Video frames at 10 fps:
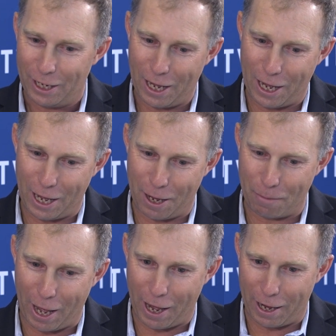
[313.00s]

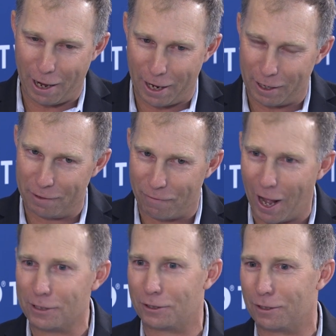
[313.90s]
um, our, our,
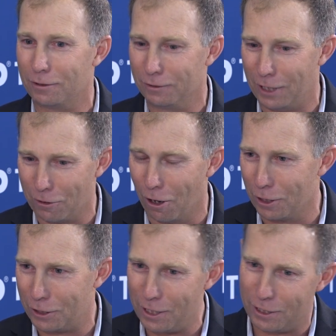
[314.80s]
advanced
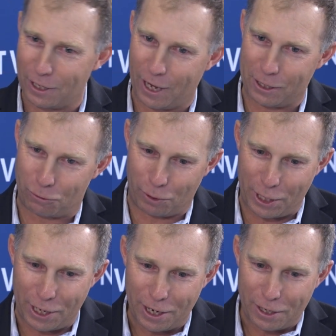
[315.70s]
technologies as
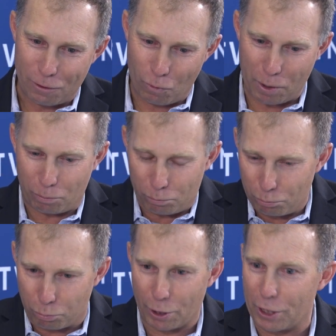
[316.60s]
we, we
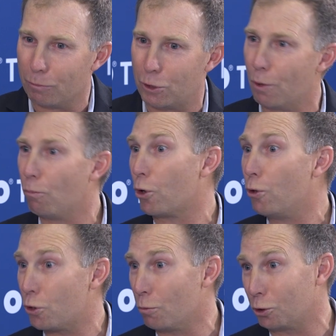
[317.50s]
bring them to a more
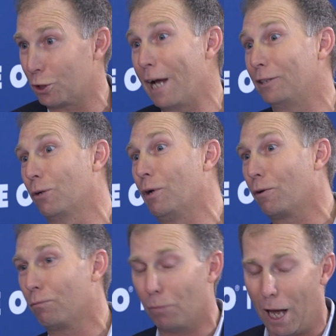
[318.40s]
usable state so we
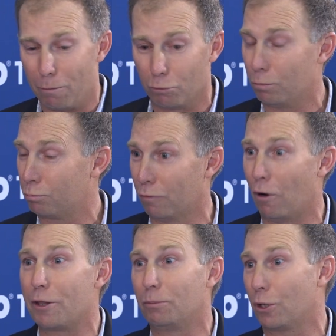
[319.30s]
can um,
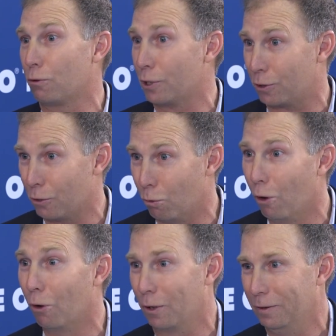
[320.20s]
provide them to the rest of the
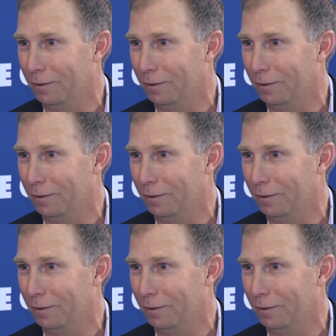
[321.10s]
world.